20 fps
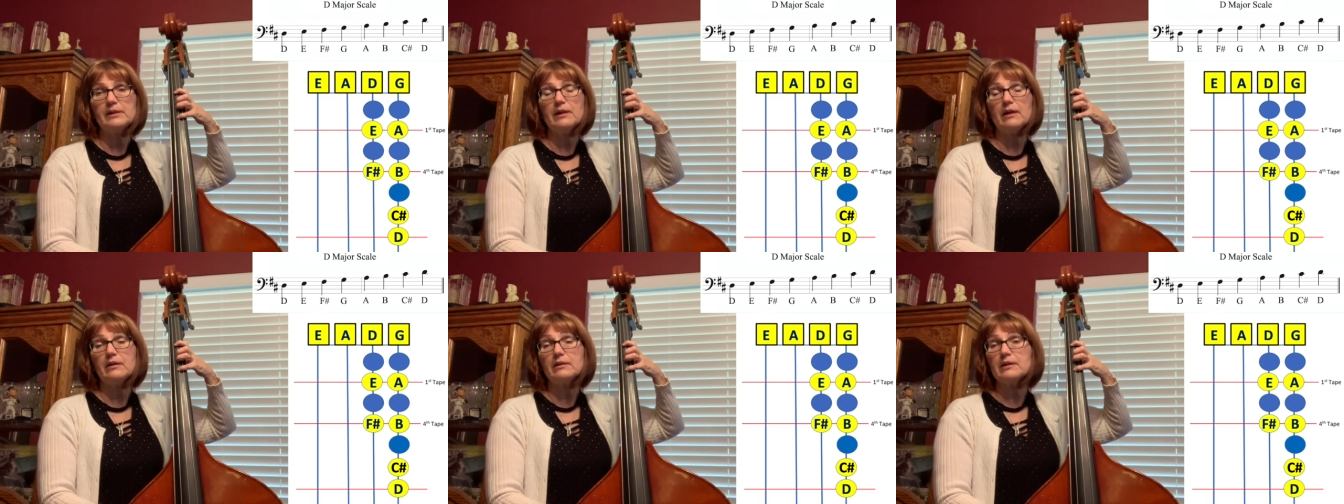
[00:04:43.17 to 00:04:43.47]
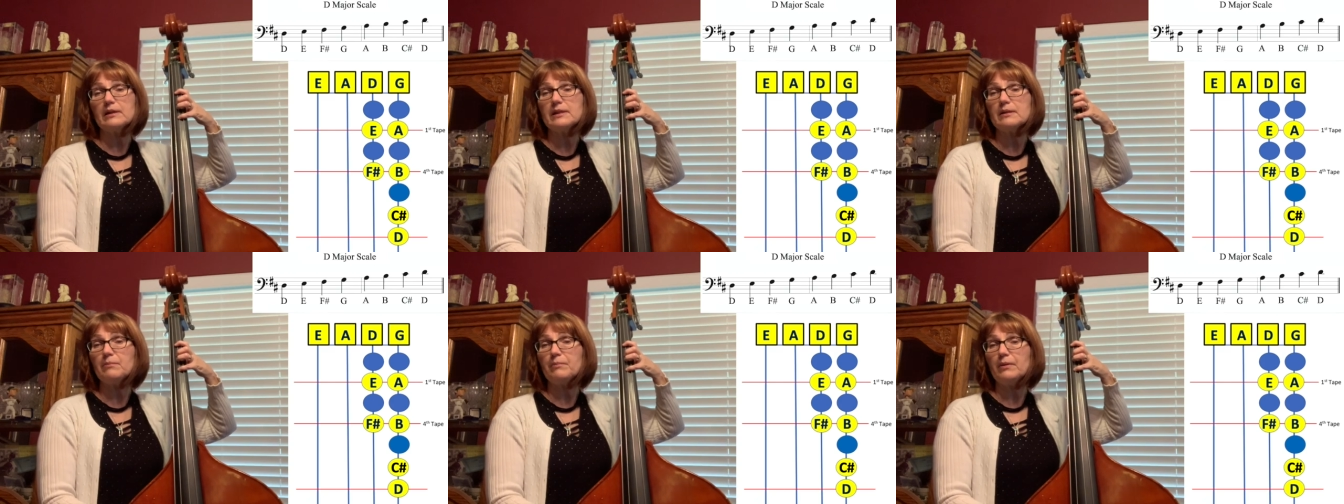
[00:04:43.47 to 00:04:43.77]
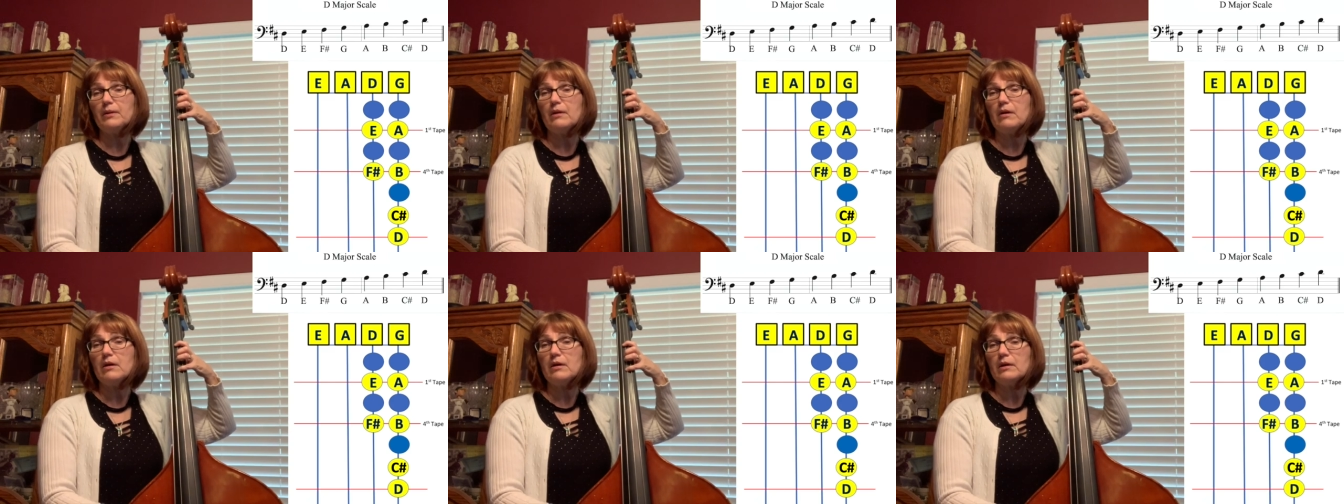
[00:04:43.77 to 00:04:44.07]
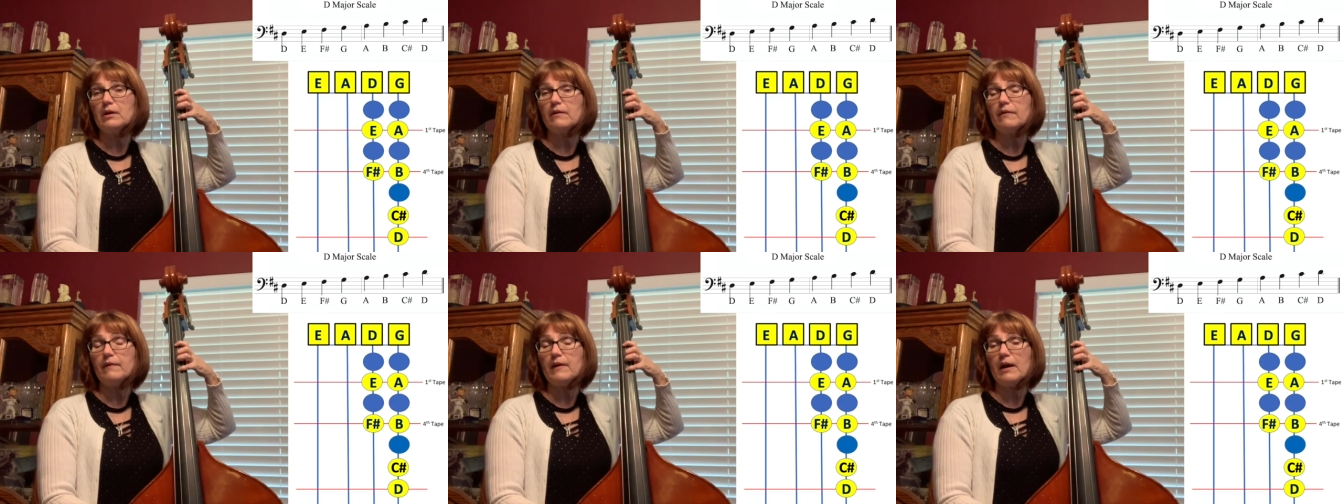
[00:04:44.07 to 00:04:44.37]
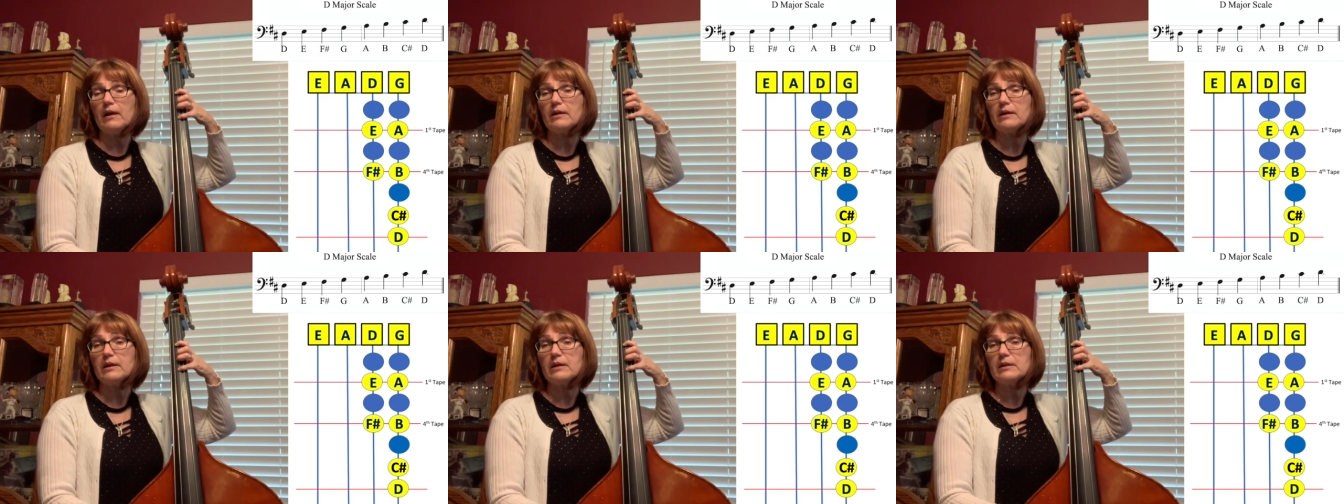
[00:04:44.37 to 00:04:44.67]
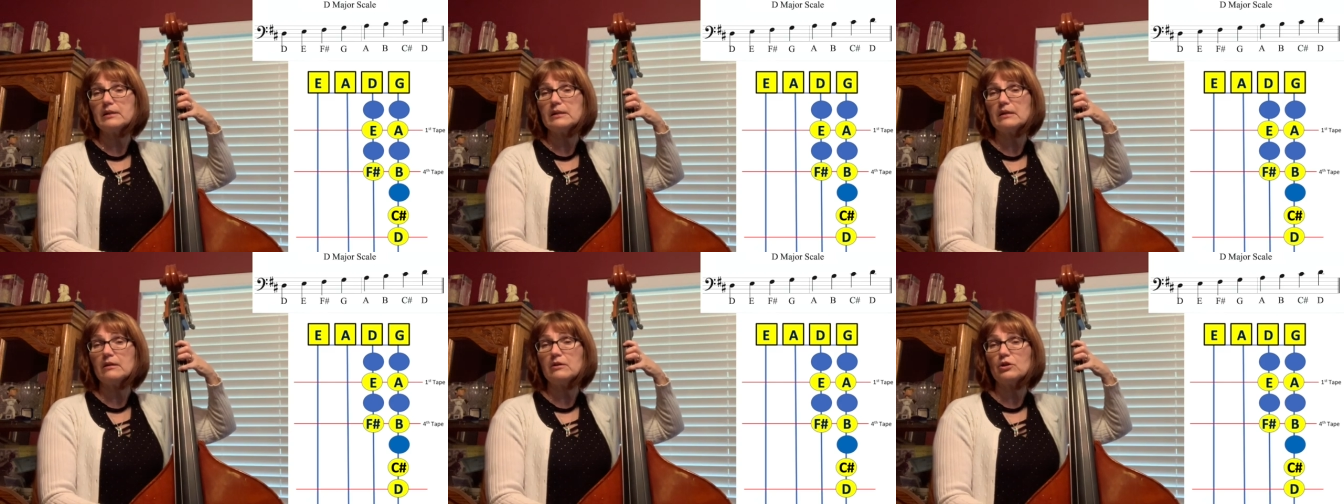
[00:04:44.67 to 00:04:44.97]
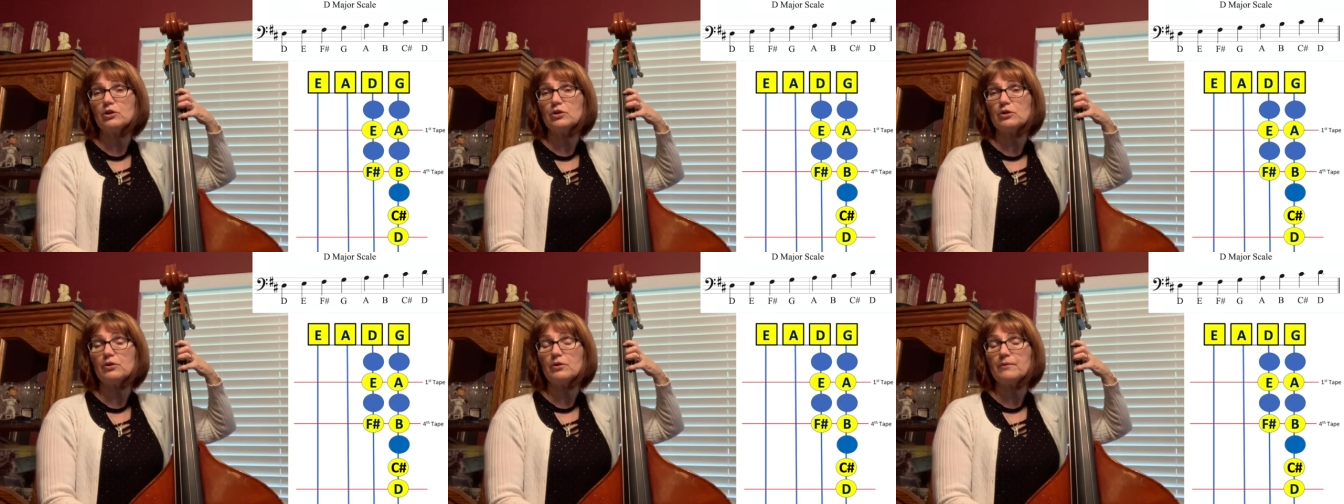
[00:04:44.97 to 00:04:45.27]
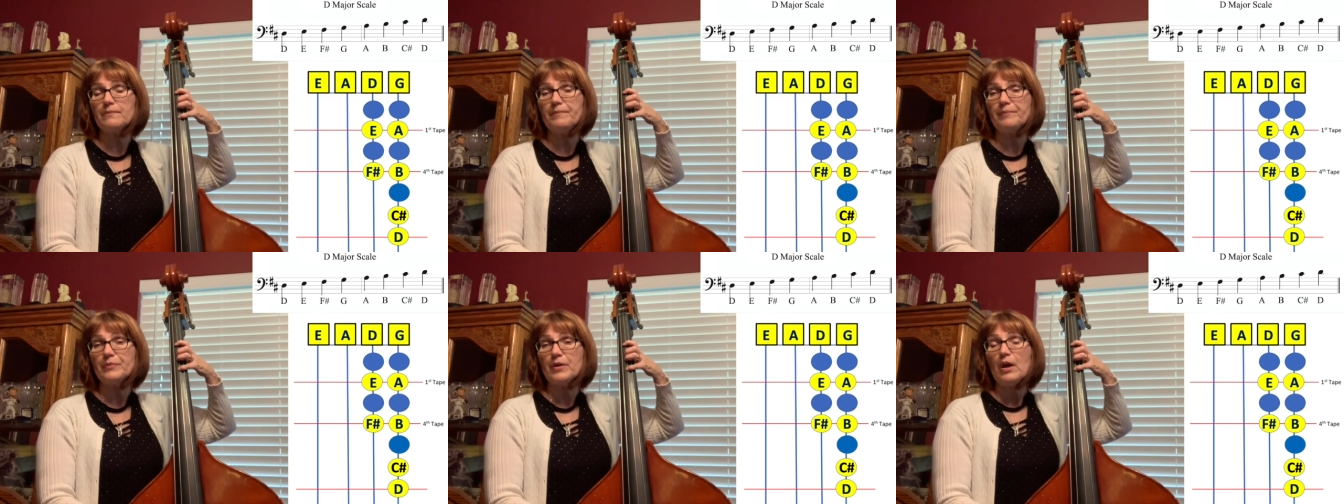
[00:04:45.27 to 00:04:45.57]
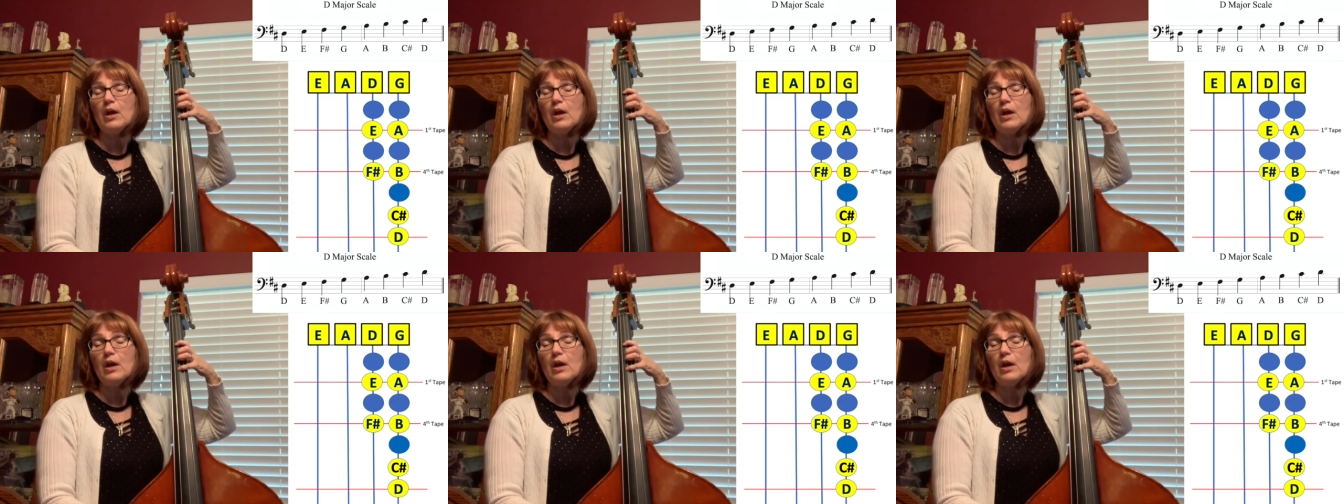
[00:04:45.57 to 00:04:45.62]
that doesn't belong in that key signature.